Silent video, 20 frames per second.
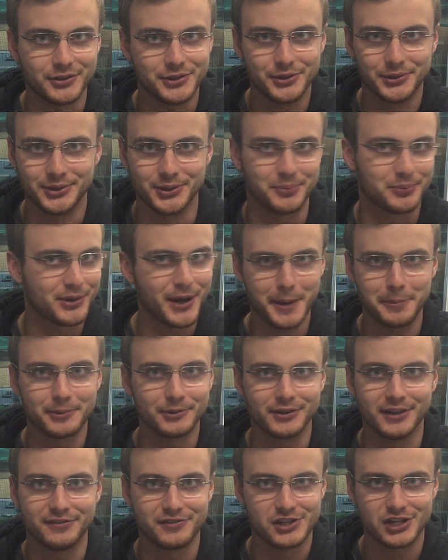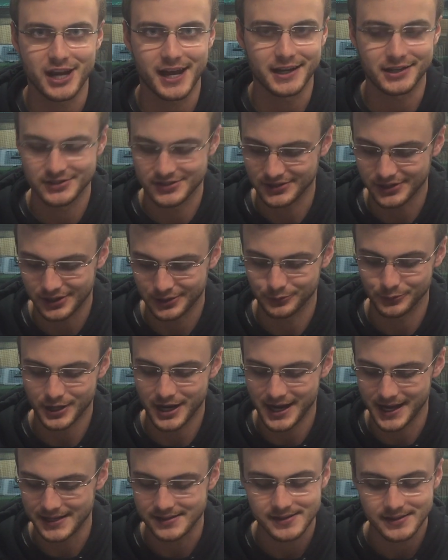you're doing the proper lift checks on
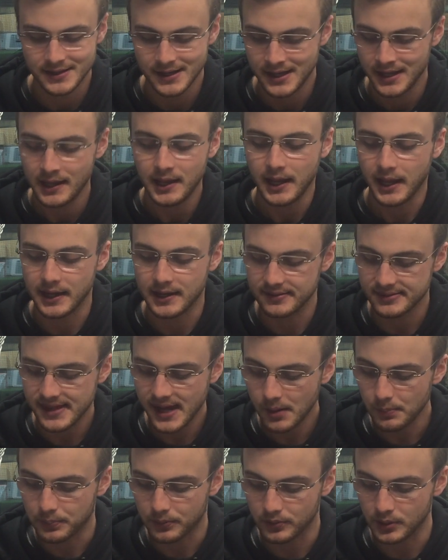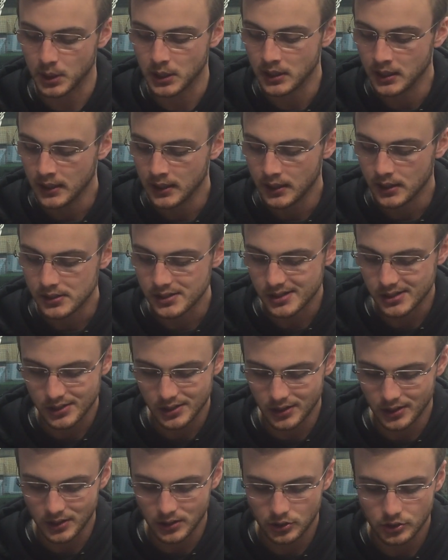rides. And at that point,
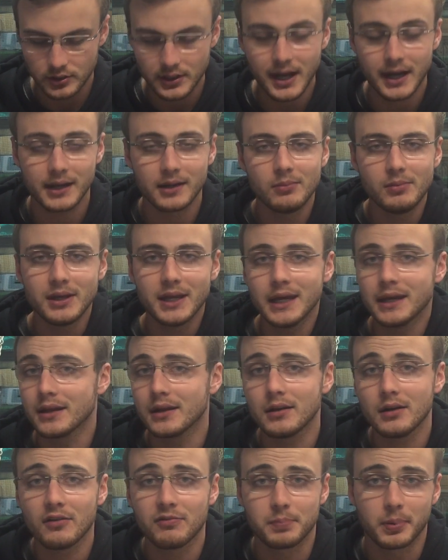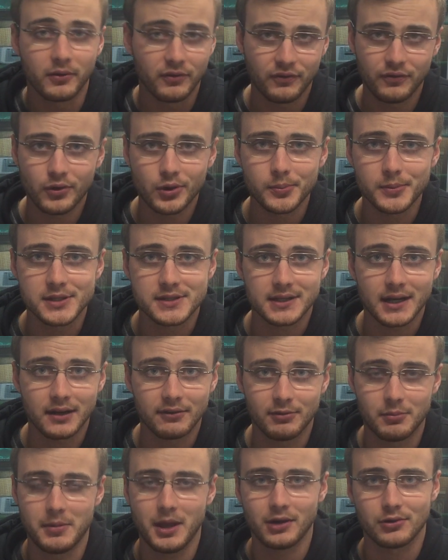you're not going to be getting enough performance out
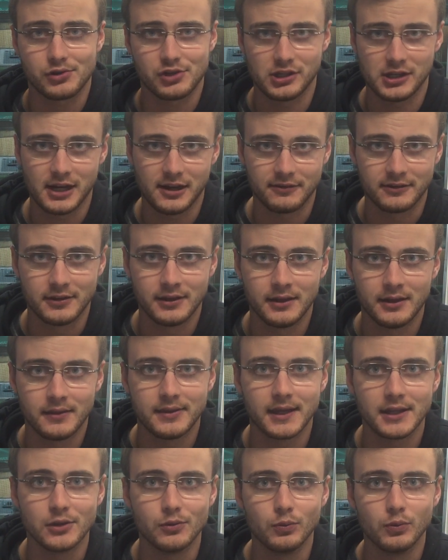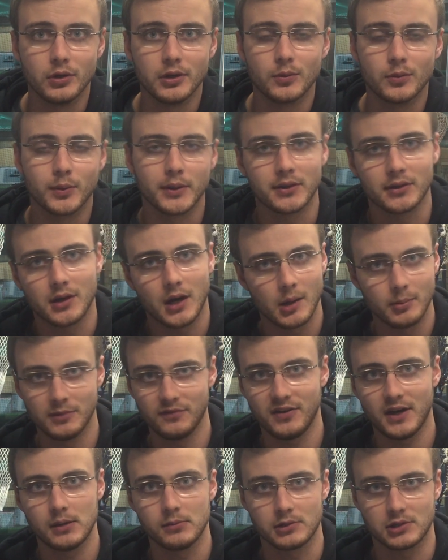of a metal shaft that you would with a carbon
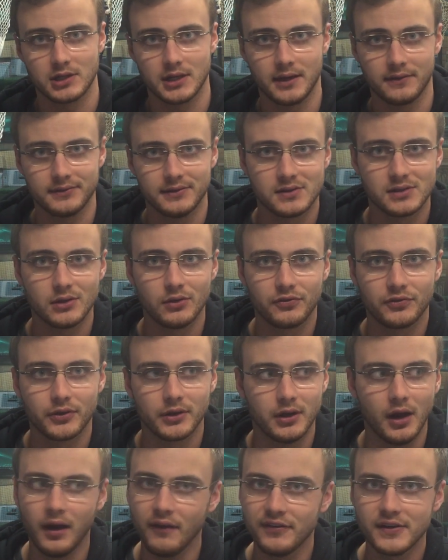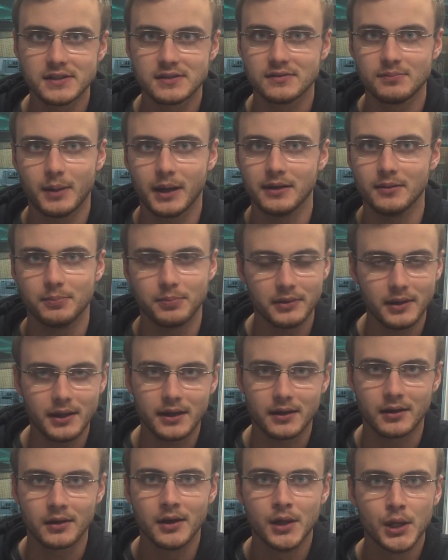fiber shaft. So for an offensive-minded
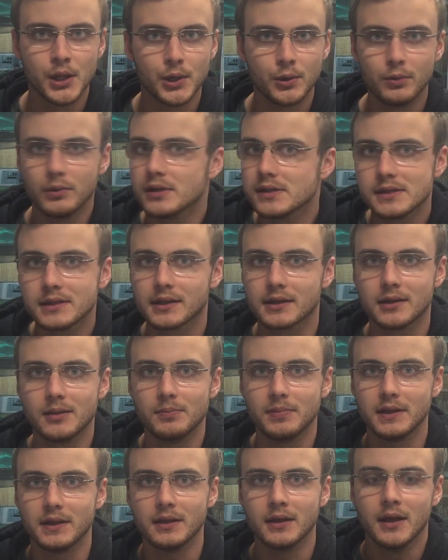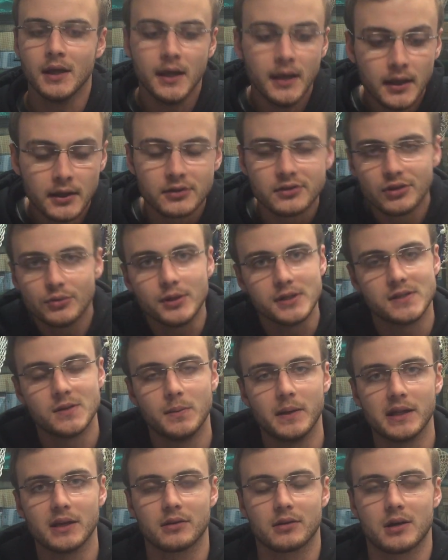player who isn't going to be doing too
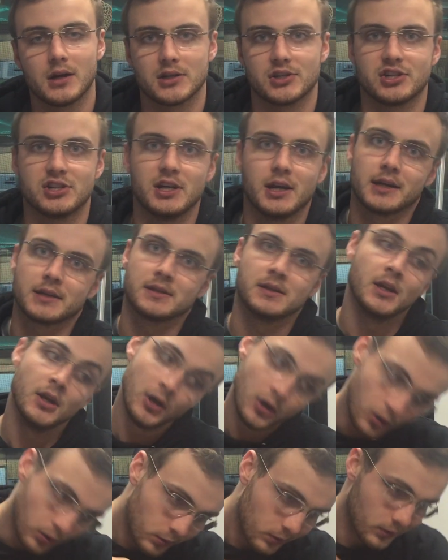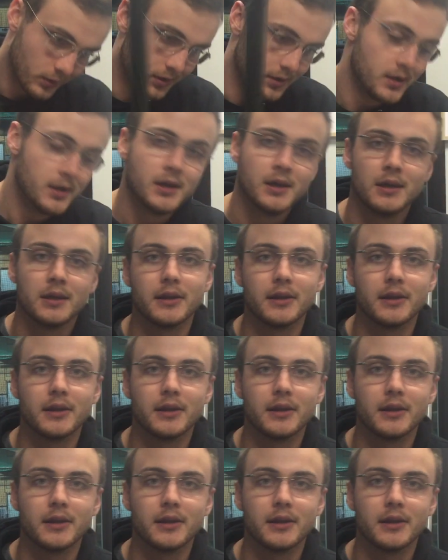many cross checks or